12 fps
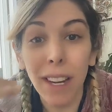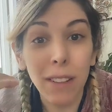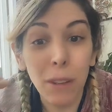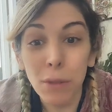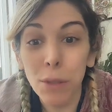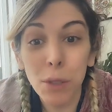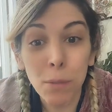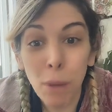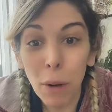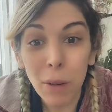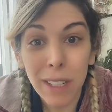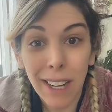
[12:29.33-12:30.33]
let alone
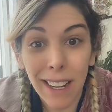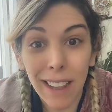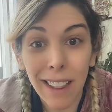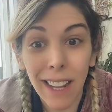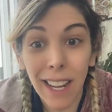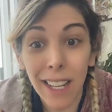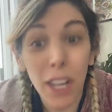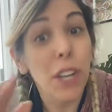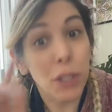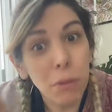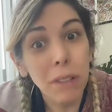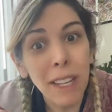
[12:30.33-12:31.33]
smoked anything.